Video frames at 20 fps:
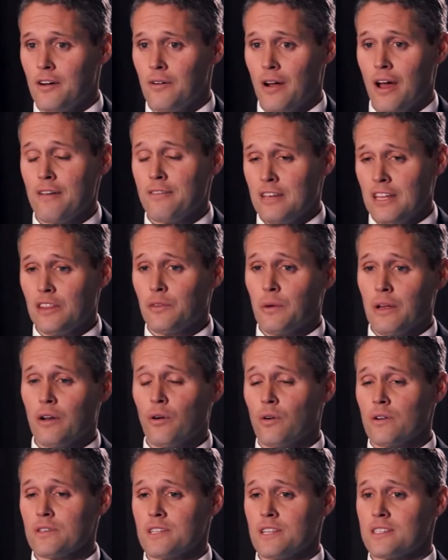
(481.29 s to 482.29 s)
Right? If you need
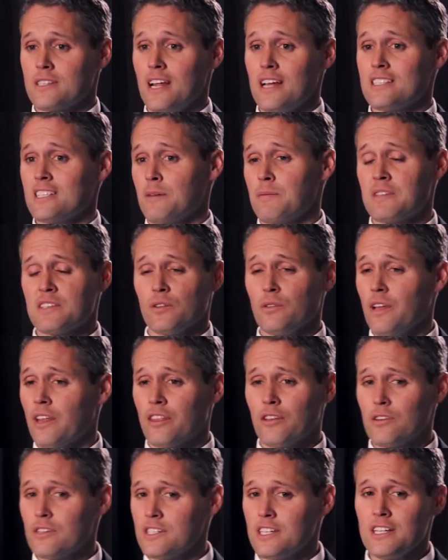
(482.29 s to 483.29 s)
3/4 of states, that means only
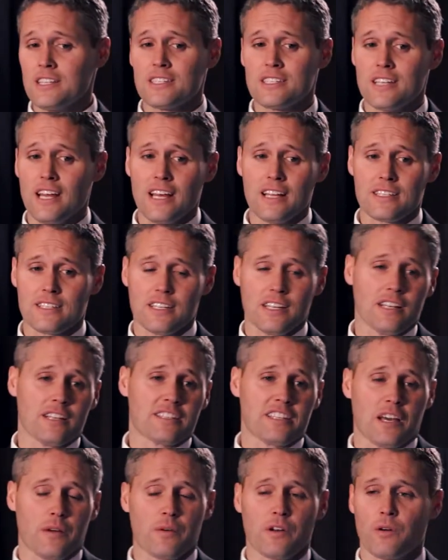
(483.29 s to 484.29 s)
13 states need to
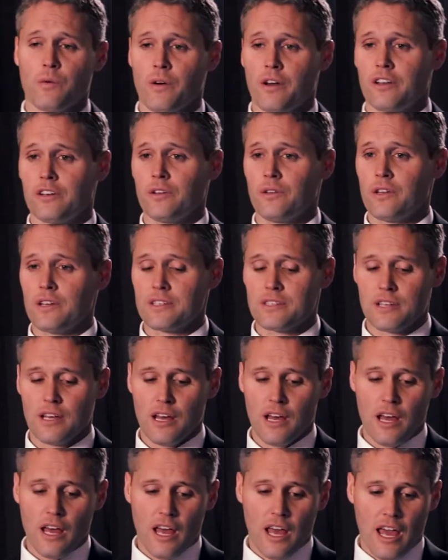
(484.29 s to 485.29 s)
say we don't want to do this.
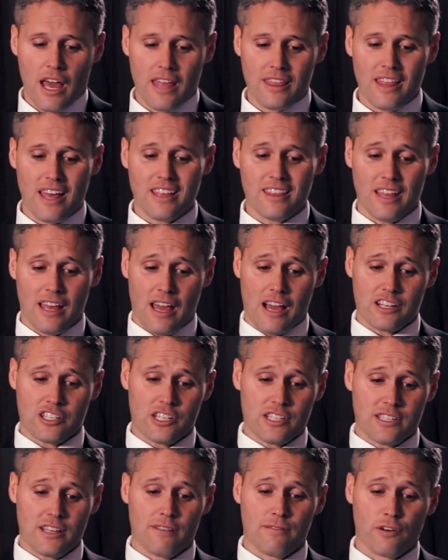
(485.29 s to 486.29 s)
And they
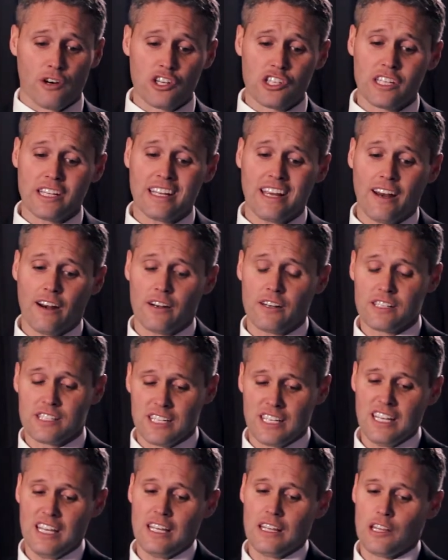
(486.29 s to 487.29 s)
actually said virtually
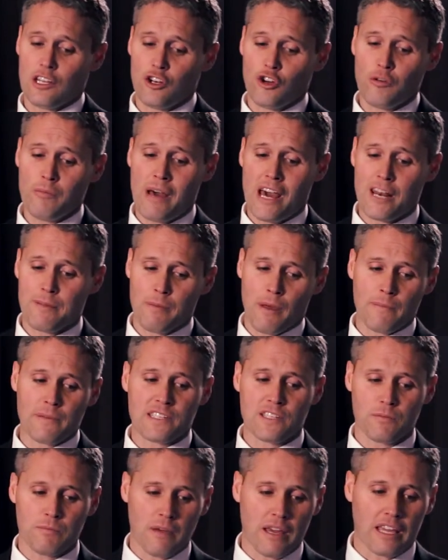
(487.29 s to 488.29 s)
guaranteeing that no bad
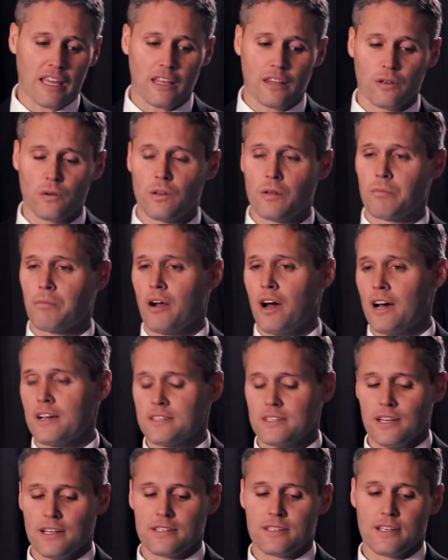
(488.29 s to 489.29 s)
amendments will make it through the
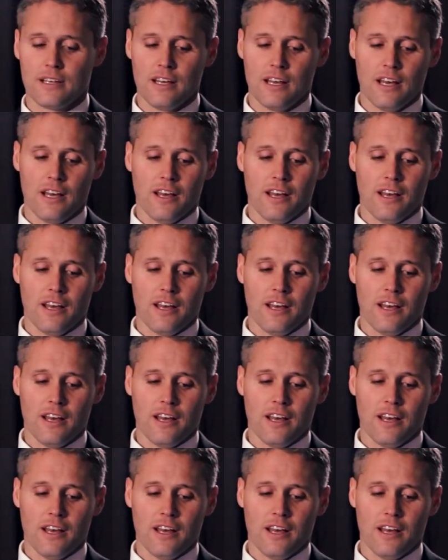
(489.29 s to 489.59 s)
process.